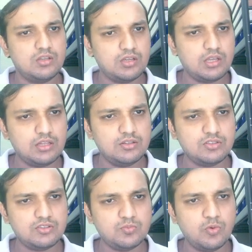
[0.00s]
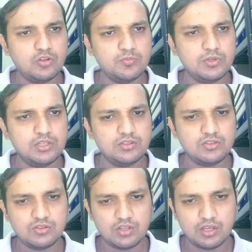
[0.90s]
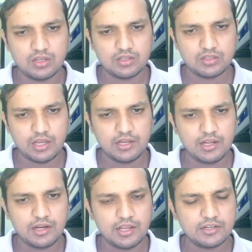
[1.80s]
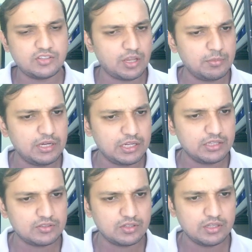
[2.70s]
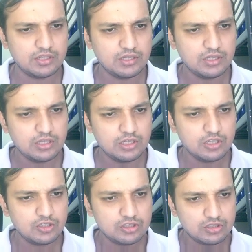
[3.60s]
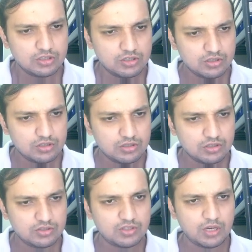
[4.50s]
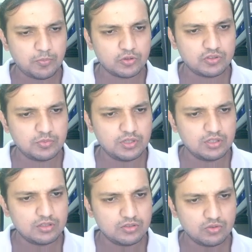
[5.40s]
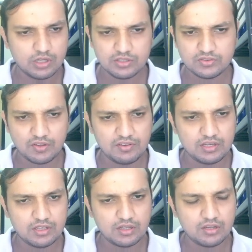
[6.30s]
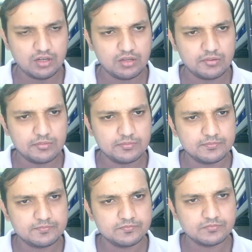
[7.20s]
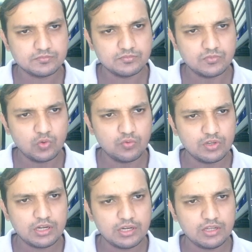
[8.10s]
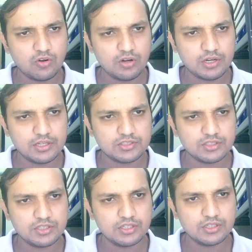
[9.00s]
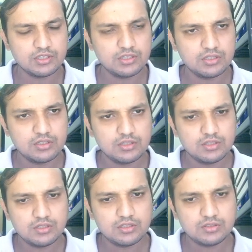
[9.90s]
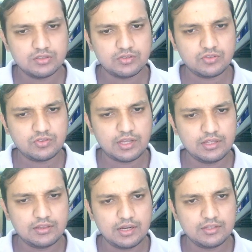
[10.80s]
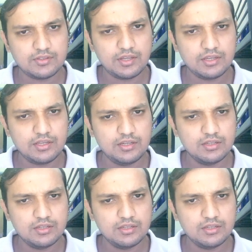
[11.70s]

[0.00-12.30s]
Can this both be 9 and 8 simultaneously? Is that possible? You get a 7 here. Do we get any contradiction here? This is 9, that is 8.